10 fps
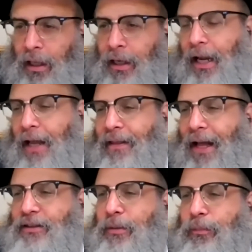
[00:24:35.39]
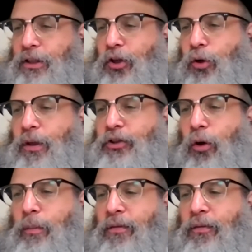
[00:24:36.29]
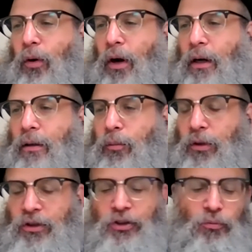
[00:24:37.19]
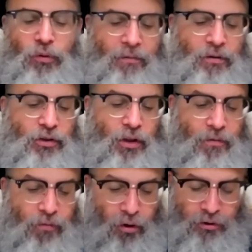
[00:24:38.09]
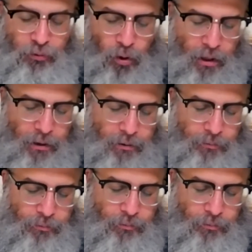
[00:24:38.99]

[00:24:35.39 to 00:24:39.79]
And again, that's the Pusik we saw before, which is a reference to the first one.